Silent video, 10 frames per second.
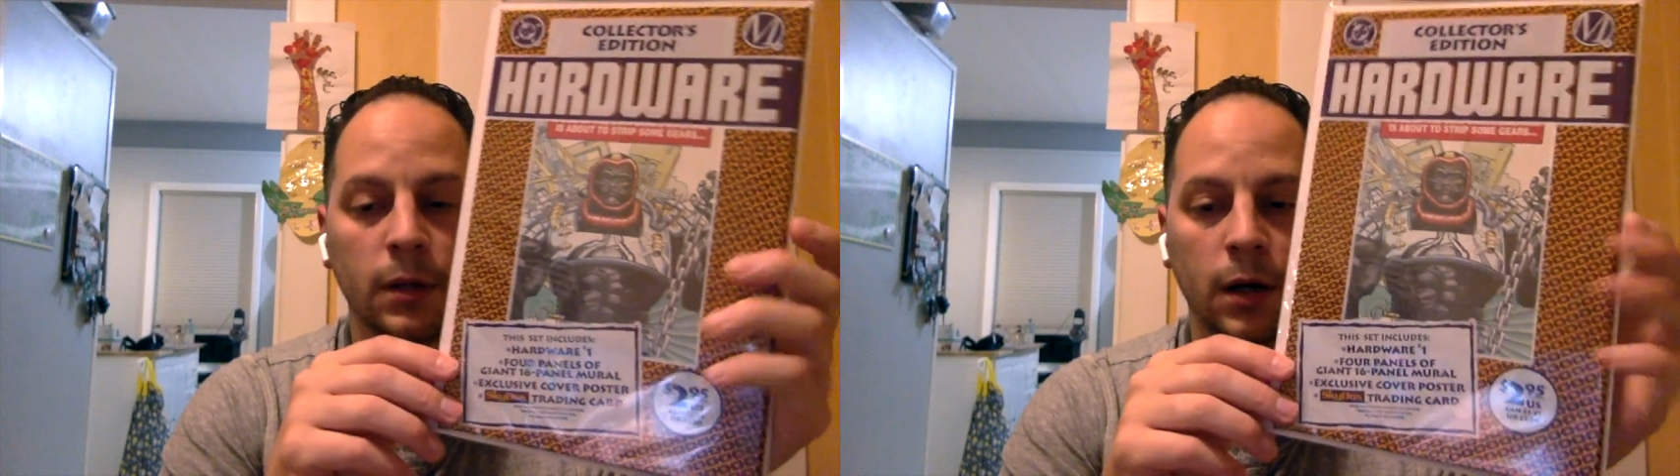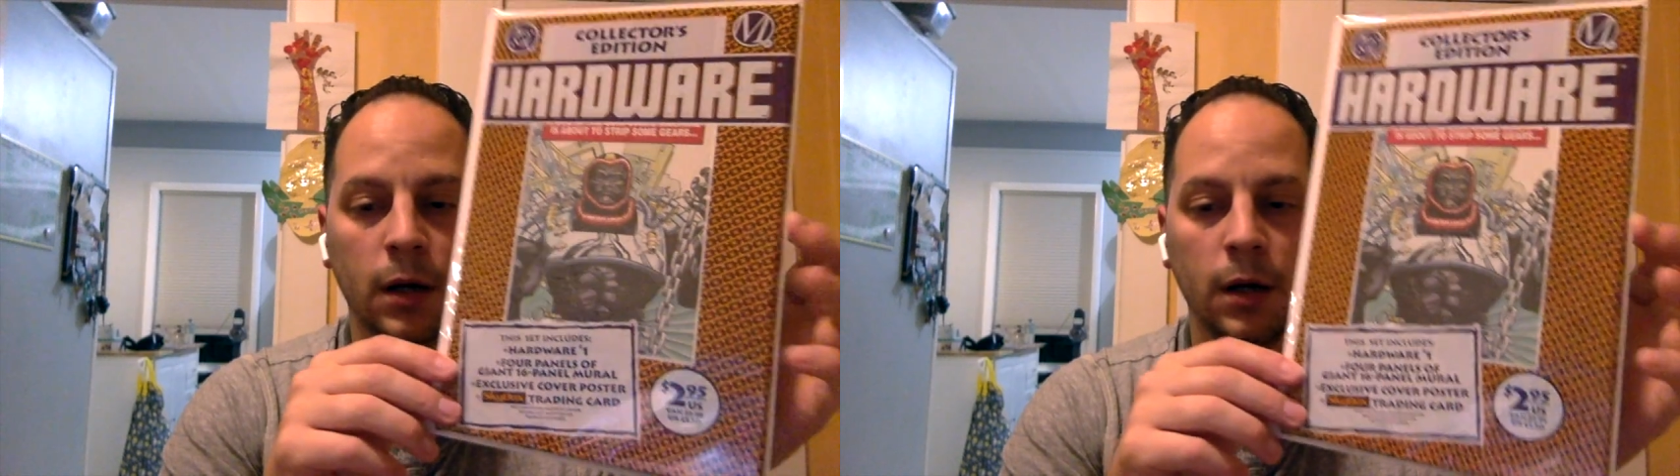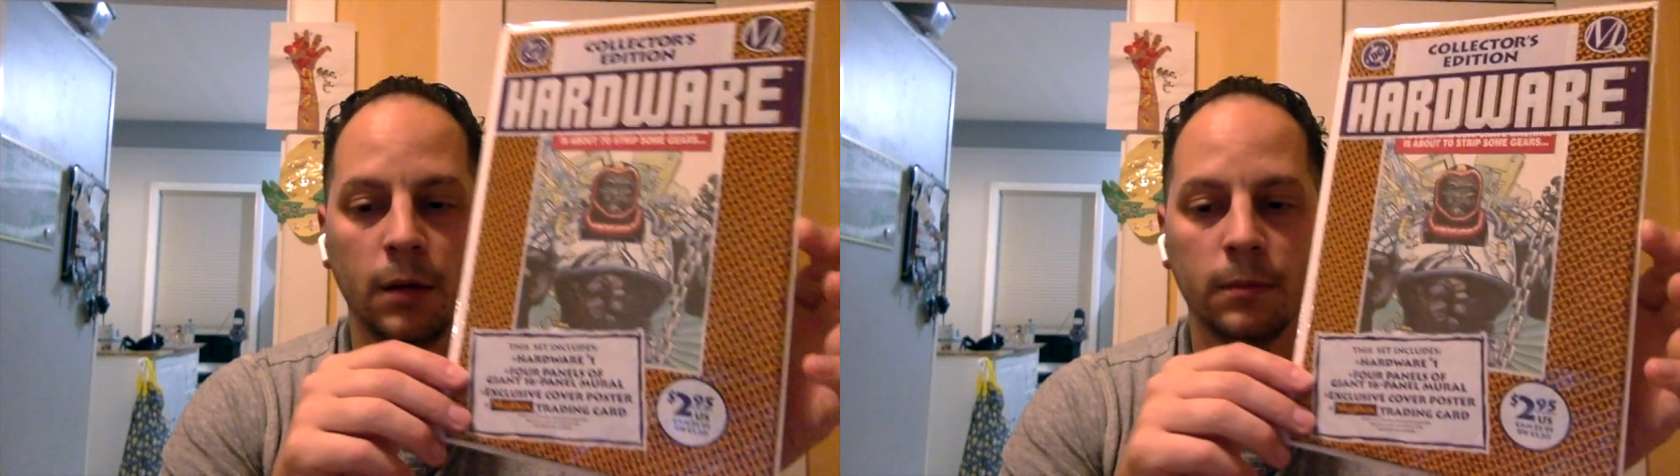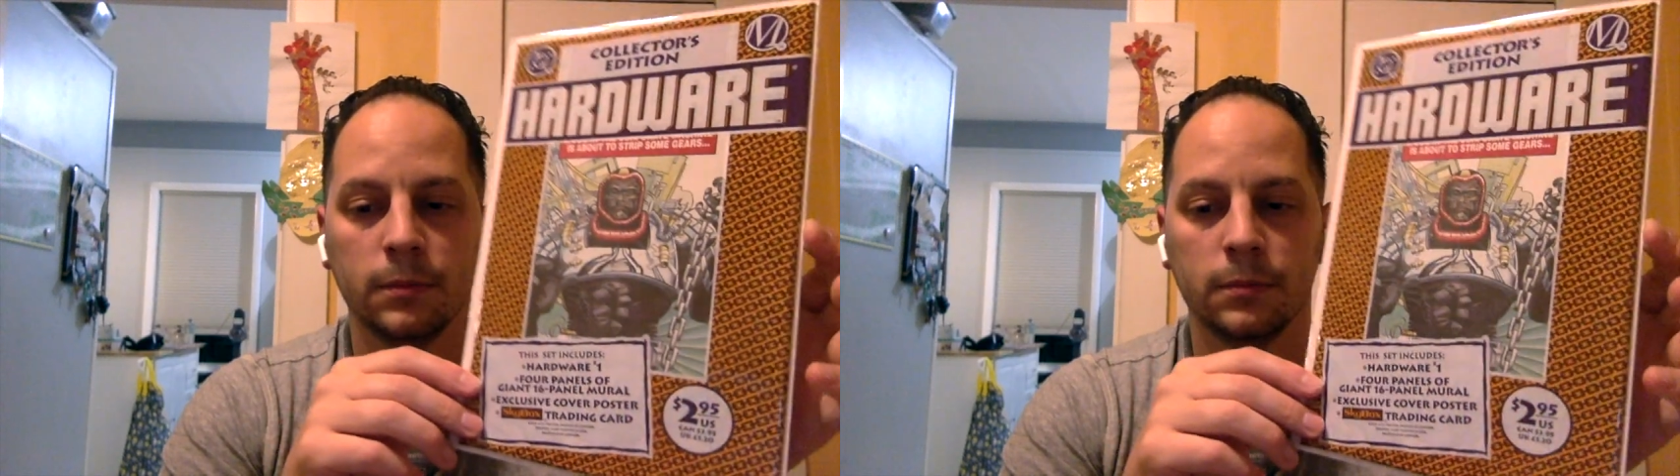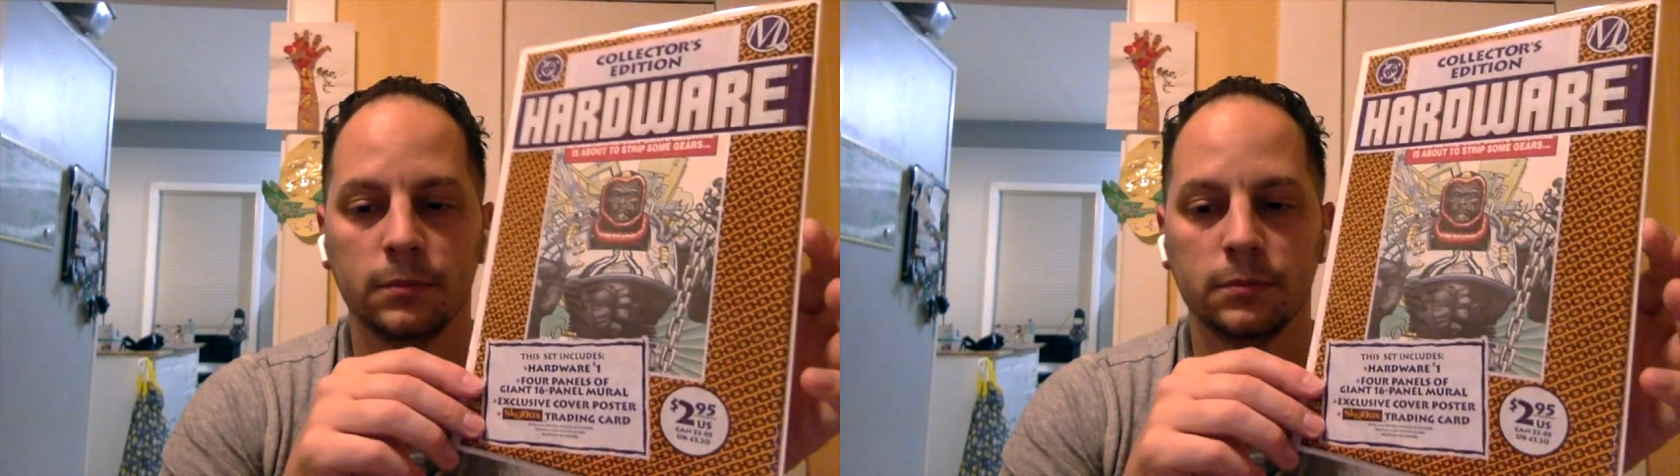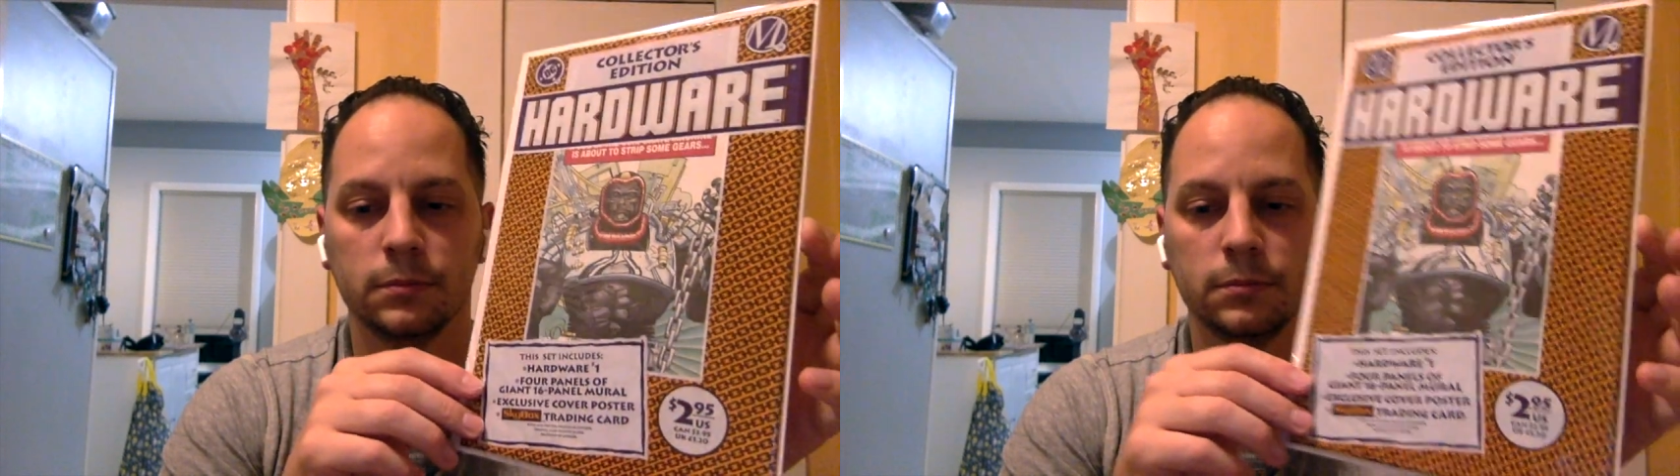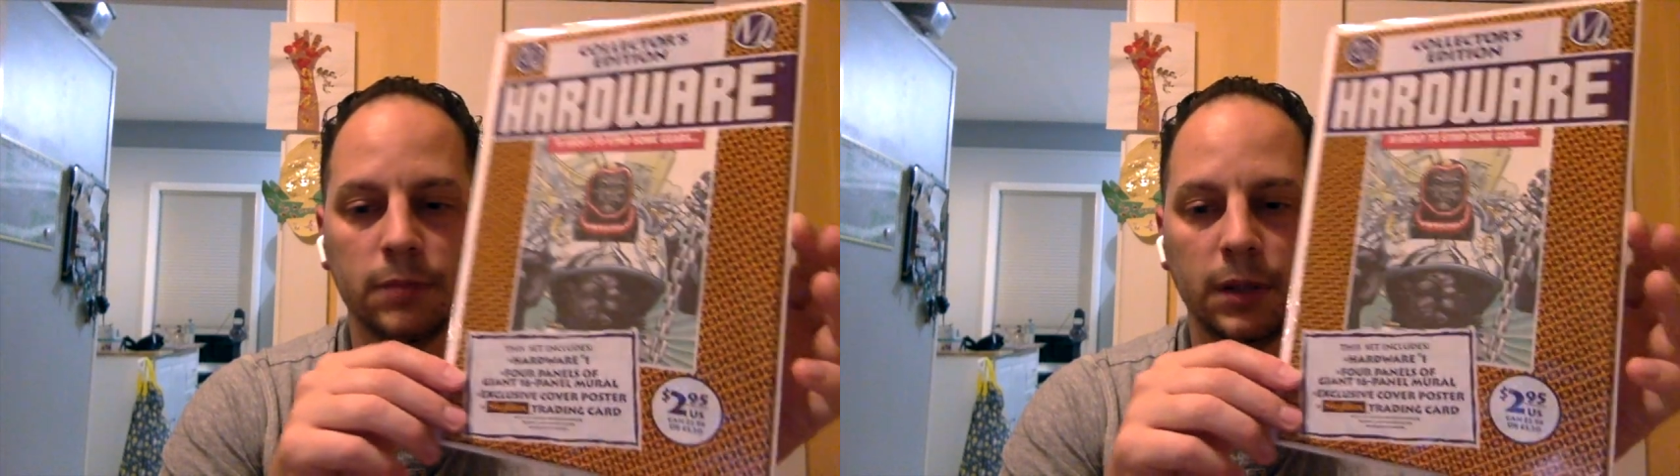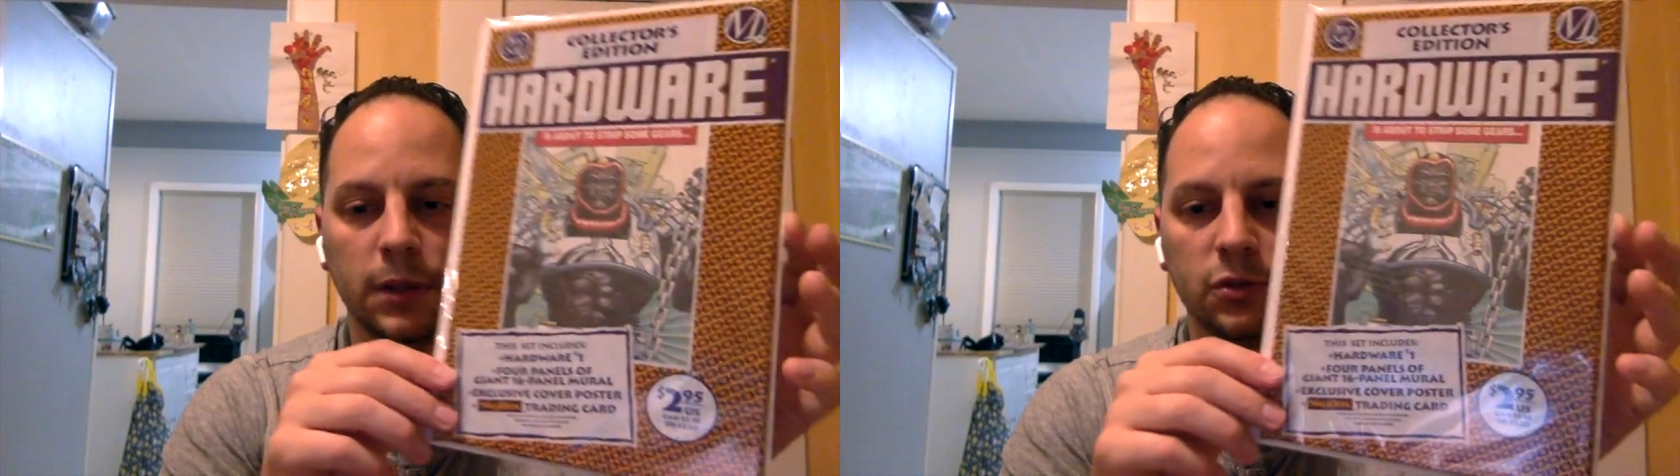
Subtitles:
But